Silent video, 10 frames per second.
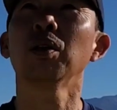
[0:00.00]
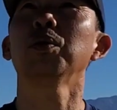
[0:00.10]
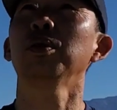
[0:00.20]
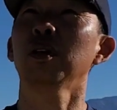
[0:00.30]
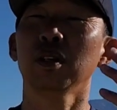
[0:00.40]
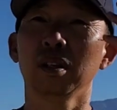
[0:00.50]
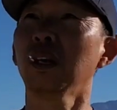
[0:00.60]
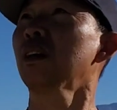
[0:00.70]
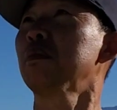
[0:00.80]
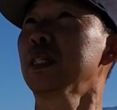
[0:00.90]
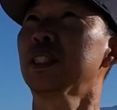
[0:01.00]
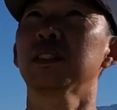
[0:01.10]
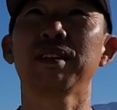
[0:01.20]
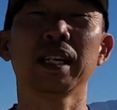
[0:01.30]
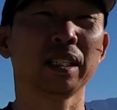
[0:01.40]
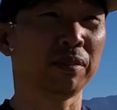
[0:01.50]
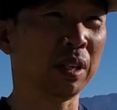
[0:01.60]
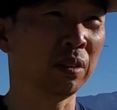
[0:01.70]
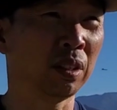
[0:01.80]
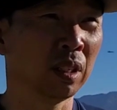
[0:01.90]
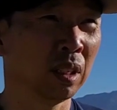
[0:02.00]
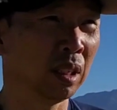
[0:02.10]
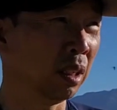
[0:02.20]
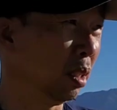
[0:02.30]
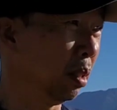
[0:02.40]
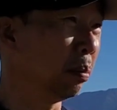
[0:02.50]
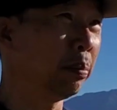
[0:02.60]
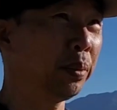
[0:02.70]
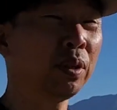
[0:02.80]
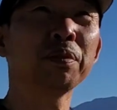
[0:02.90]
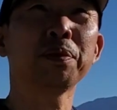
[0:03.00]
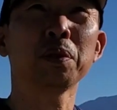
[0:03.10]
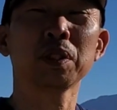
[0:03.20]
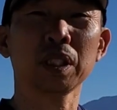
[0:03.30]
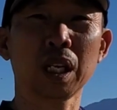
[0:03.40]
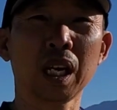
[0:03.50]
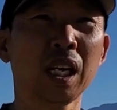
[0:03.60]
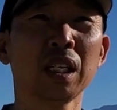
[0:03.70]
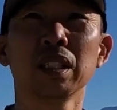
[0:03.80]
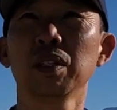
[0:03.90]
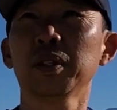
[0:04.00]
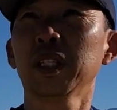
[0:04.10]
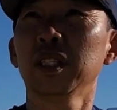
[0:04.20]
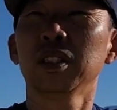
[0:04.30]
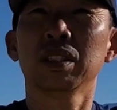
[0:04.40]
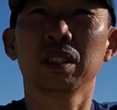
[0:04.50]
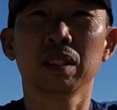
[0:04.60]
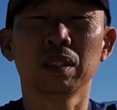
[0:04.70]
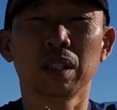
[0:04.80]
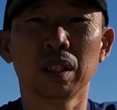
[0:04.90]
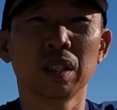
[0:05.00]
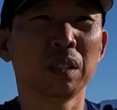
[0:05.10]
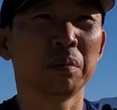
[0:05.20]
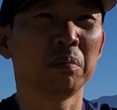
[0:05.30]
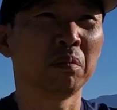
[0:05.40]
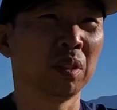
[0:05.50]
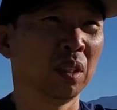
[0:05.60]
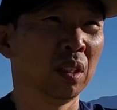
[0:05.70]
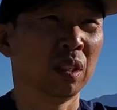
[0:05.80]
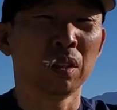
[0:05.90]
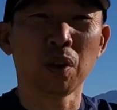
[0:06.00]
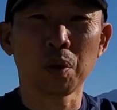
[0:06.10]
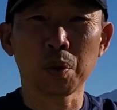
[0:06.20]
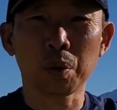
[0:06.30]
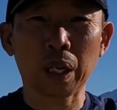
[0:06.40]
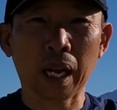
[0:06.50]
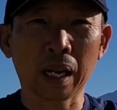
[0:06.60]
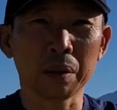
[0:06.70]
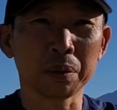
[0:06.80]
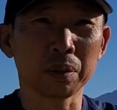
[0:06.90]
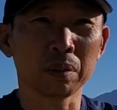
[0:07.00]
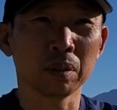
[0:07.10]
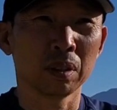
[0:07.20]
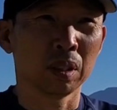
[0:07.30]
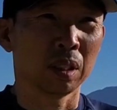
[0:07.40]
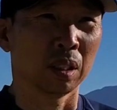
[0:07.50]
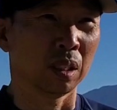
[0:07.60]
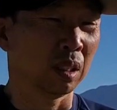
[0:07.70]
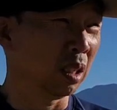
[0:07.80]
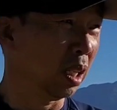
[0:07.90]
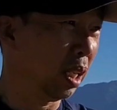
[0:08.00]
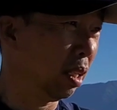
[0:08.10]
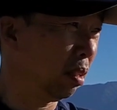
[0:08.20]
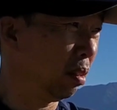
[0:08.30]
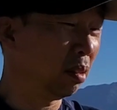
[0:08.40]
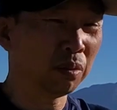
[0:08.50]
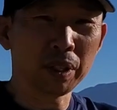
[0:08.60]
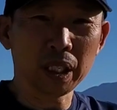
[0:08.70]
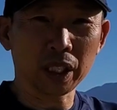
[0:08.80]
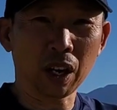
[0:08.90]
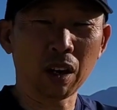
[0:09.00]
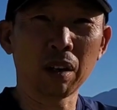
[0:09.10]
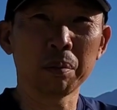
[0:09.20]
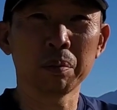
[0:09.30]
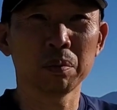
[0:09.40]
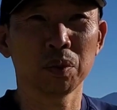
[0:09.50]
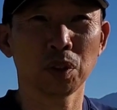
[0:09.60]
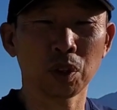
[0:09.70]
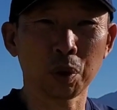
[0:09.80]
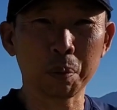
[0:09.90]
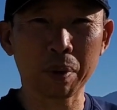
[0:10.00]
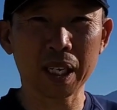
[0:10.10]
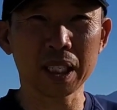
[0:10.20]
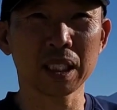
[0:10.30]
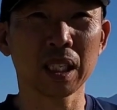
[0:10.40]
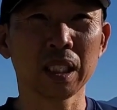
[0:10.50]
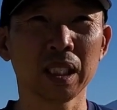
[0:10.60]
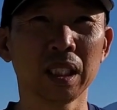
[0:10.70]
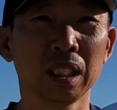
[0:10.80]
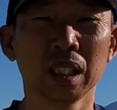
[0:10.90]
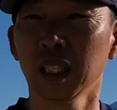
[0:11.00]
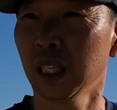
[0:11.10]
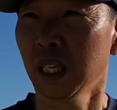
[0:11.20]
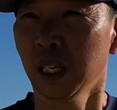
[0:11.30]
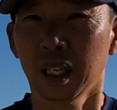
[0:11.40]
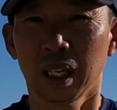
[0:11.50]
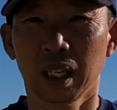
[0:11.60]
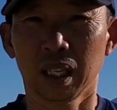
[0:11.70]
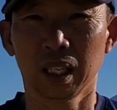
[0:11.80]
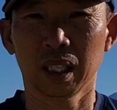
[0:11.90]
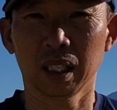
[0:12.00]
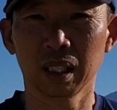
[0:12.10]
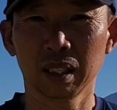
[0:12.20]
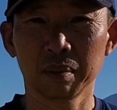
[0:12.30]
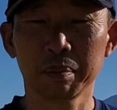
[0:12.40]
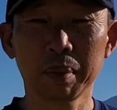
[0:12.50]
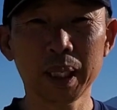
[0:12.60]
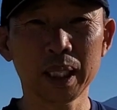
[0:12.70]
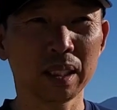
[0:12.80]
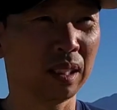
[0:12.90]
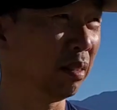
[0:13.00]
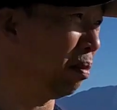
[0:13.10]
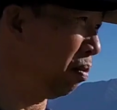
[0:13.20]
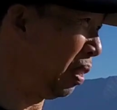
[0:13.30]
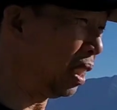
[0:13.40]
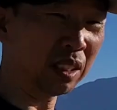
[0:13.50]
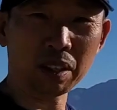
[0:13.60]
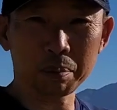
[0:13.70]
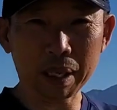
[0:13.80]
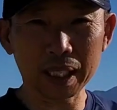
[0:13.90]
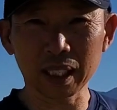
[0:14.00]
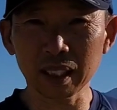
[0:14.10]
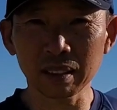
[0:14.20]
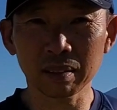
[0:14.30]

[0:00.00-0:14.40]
Ooh, a lot of midges flying around. Beautiful sky. Look at this. No clouds, and really calm. So bright, sunny. But fish are not biting.